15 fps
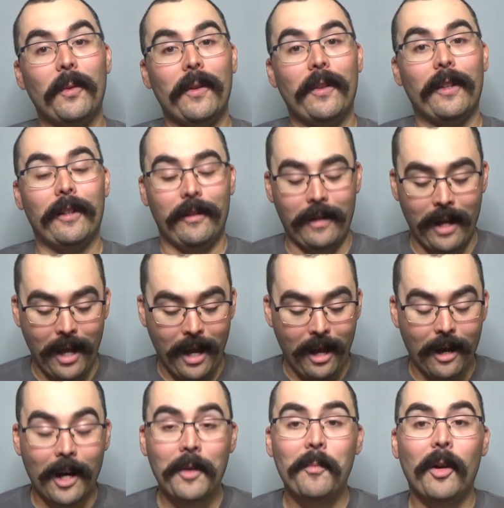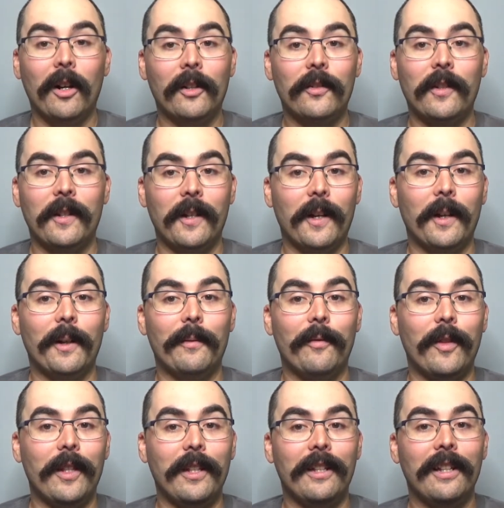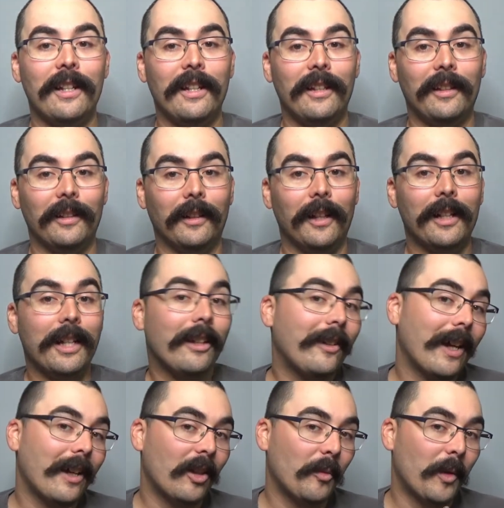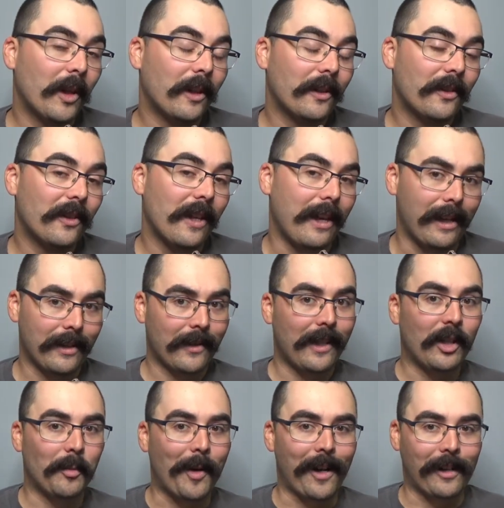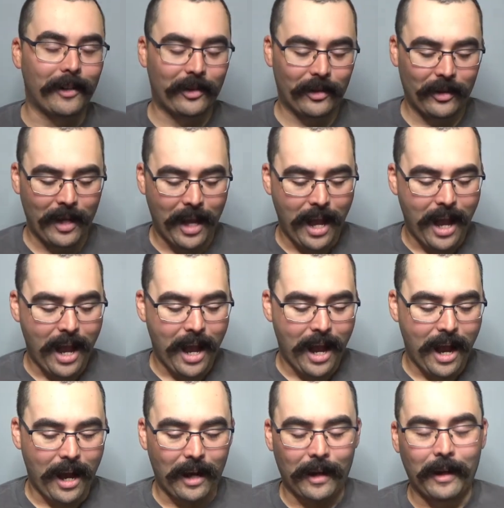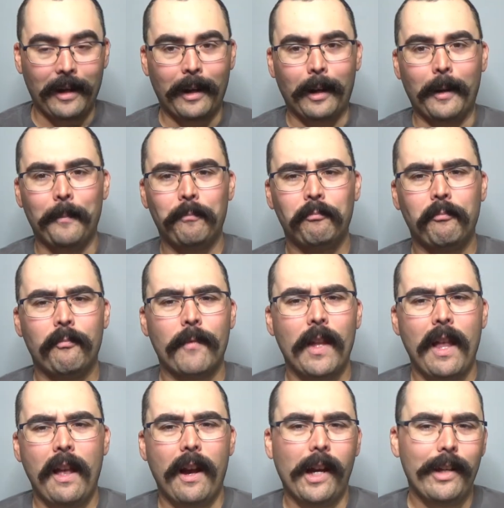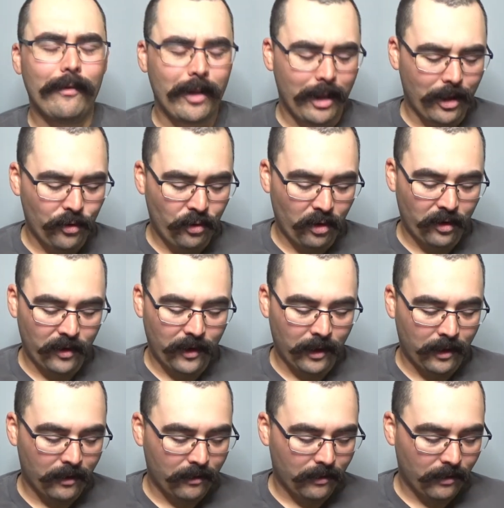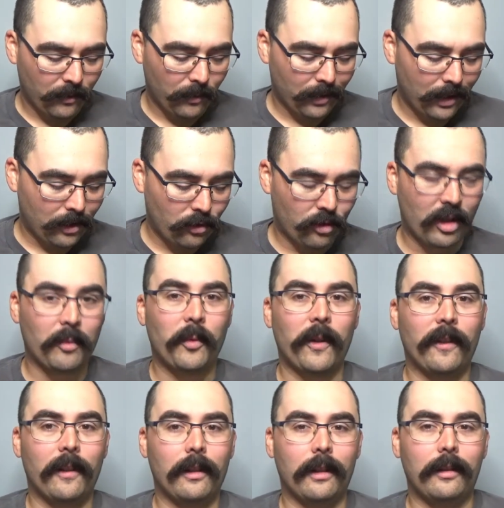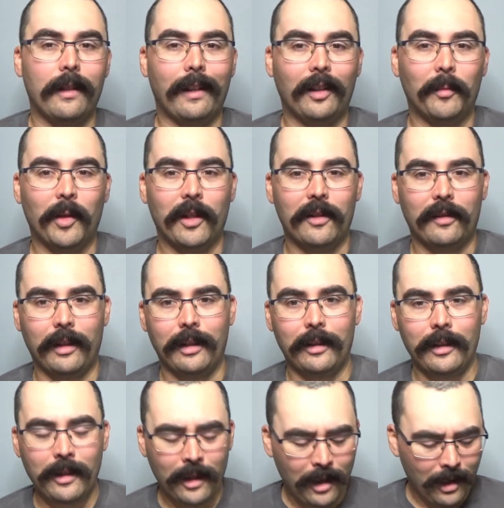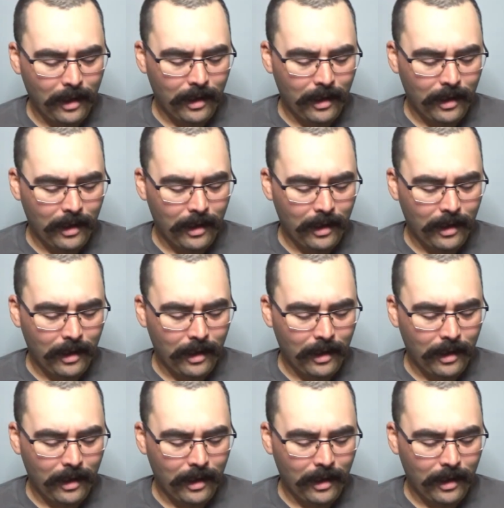with an unboxing of the Lucky Tackle Box XL box. I have an interesting relationship with Lucky Tackle Box lately.